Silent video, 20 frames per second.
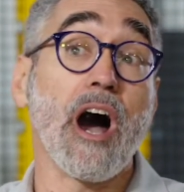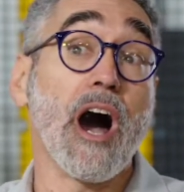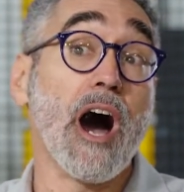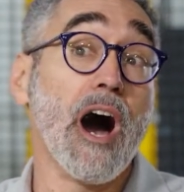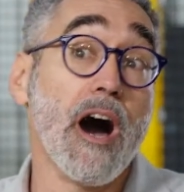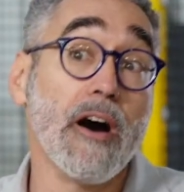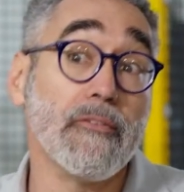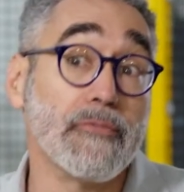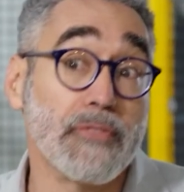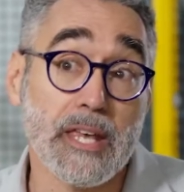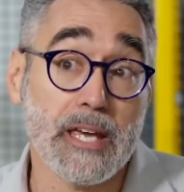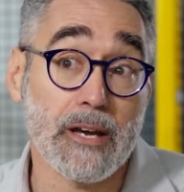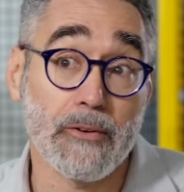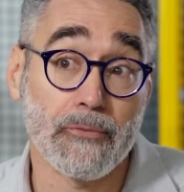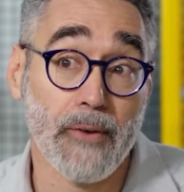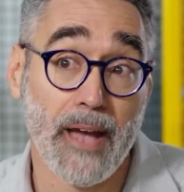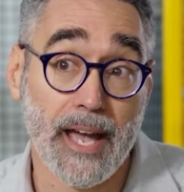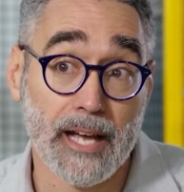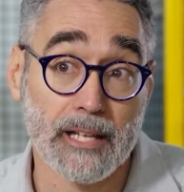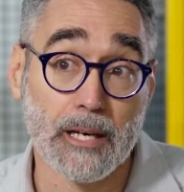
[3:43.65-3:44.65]
of the
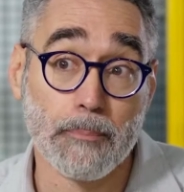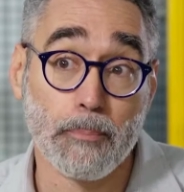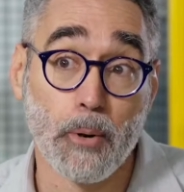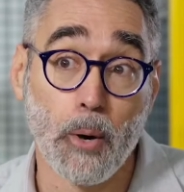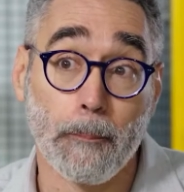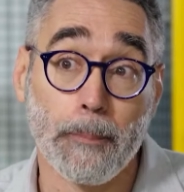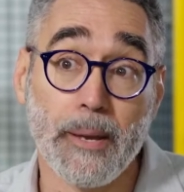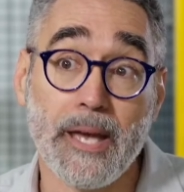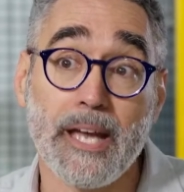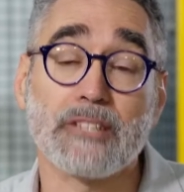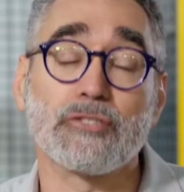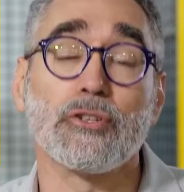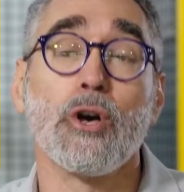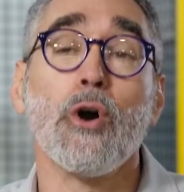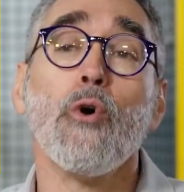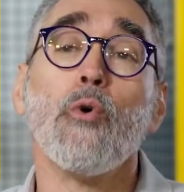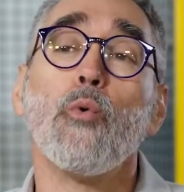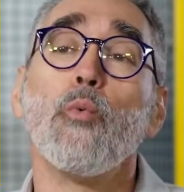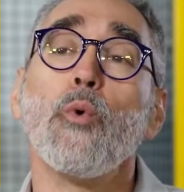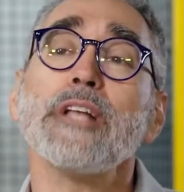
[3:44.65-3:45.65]
available picks,
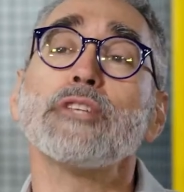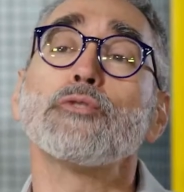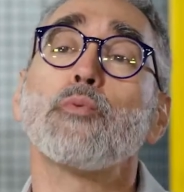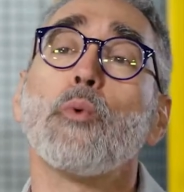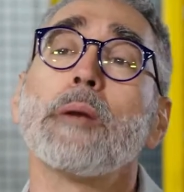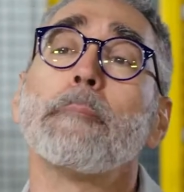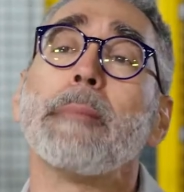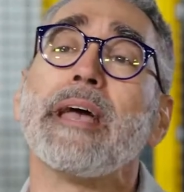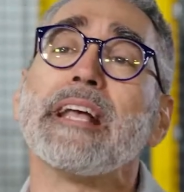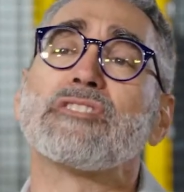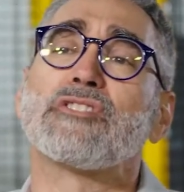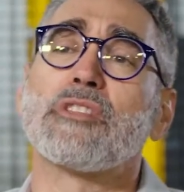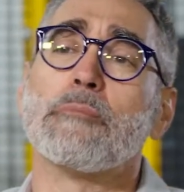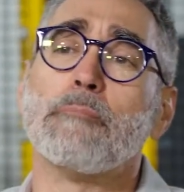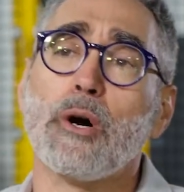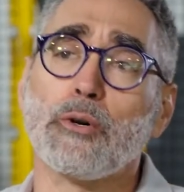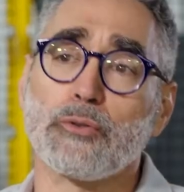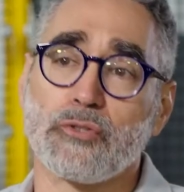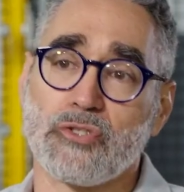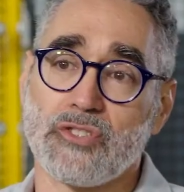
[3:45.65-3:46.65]
which one makes the
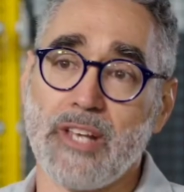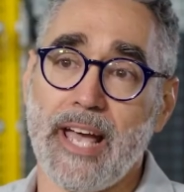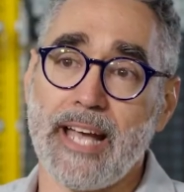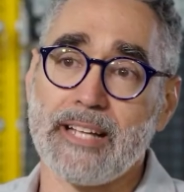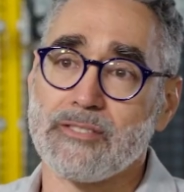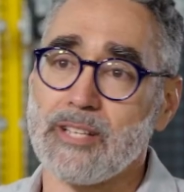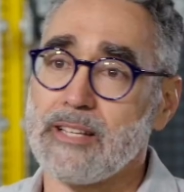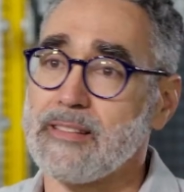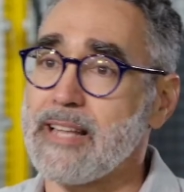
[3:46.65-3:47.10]
most sense.